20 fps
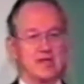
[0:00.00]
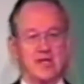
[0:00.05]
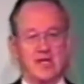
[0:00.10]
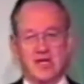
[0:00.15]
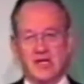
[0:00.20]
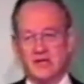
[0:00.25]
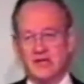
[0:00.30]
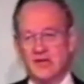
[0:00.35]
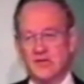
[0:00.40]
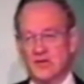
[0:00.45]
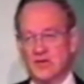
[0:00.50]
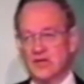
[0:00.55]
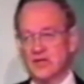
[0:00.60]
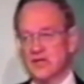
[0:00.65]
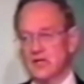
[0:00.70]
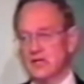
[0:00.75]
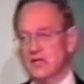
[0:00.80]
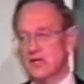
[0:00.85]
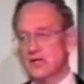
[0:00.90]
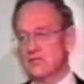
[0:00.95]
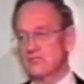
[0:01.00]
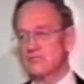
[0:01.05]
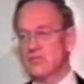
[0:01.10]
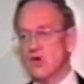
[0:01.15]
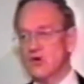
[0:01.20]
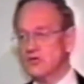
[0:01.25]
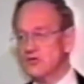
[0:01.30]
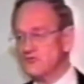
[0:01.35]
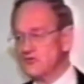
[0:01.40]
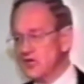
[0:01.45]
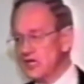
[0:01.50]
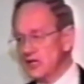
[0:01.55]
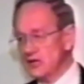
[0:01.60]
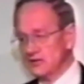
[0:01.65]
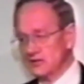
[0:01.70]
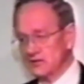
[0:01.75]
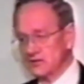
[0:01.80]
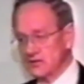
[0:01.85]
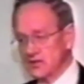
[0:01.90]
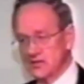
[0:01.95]
and they were going to mow the
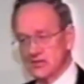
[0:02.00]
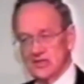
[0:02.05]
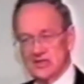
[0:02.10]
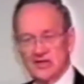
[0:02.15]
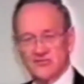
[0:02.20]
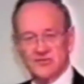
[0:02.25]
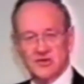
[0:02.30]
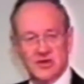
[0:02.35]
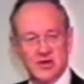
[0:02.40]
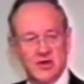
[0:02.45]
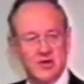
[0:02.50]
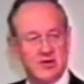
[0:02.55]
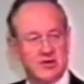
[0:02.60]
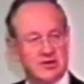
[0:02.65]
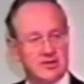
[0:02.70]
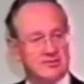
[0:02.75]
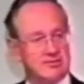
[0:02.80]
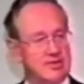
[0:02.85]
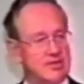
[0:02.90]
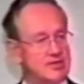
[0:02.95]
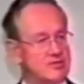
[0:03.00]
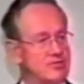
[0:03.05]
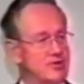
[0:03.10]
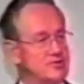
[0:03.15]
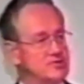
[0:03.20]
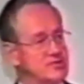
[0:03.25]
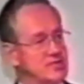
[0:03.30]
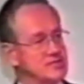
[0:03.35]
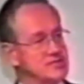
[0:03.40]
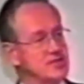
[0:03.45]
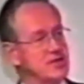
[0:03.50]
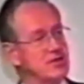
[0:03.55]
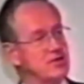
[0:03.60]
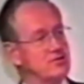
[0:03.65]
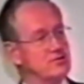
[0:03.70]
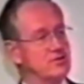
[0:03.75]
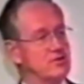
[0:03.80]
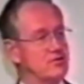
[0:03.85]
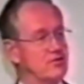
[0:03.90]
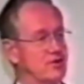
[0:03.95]
field, and they'd have to go. And the mother bird says,
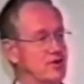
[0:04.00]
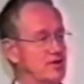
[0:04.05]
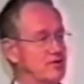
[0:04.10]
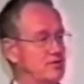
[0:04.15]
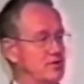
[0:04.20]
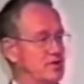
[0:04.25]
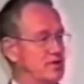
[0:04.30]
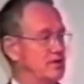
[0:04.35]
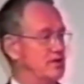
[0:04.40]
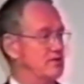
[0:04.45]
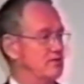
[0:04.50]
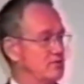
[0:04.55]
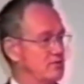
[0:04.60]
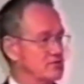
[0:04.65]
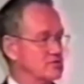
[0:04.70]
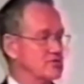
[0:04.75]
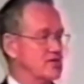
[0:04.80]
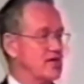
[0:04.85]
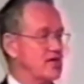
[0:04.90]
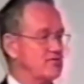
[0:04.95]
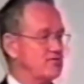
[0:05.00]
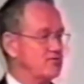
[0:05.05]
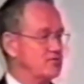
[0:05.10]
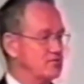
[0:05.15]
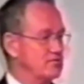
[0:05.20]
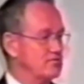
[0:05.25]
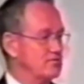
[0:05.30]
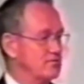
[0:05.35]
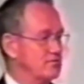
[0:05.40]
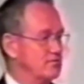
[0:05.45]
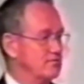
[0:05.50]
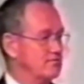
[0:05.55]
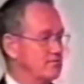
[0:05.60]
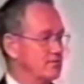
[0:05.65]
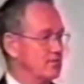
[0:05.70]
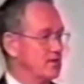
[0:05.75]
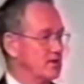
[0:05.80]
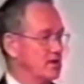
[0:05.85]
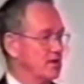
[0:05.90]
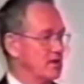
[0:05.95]
no, don't worry, we're safe.
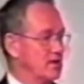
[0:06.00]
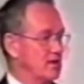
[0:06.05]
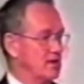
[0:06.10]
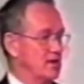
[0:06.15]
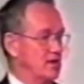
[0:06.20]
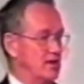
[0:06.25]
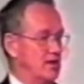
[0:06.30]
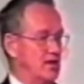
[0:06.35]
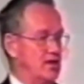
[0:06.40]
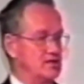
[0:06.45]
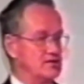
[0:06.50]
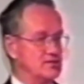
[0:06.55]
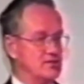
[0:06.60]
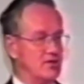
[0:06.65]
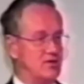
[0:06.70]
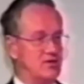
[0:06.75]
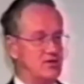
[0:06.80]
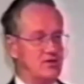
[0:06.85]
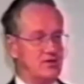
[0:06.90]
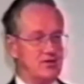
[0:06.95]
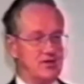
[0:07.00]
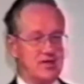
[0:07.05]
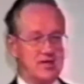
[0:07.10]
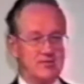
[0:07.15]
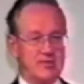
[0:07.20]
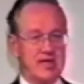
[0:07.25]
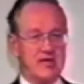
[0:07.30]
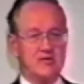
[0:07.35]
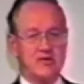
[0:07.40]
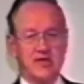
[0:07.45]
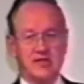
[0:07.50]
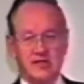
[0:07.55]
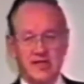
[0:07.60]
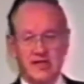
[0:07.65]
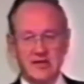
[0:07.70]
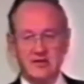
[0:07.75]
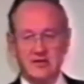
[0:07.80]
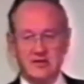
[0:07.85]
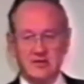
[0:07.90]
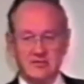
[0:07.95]
And so about a week
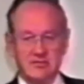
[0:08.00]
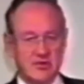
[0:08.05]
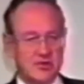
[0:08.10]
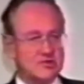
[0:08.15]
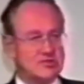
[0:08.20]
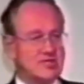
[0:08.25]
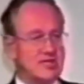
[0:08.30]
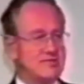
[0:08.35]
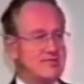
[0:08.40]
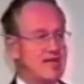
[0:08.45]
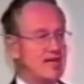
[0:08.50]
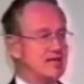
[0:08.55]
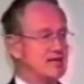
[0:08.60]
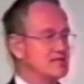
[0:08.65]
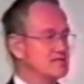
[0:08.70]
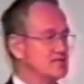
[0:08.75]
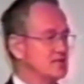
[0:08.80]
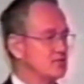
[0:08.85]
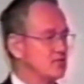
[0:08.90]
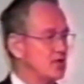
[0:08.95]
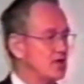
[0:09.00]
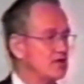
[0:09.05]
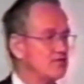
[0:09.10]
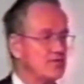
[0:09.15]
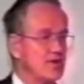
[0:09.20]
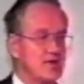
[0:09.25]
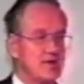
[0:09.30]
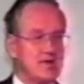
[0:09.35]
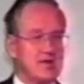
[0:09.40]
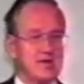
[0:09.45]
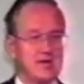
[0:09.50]
later, the birds came back, and they said, well,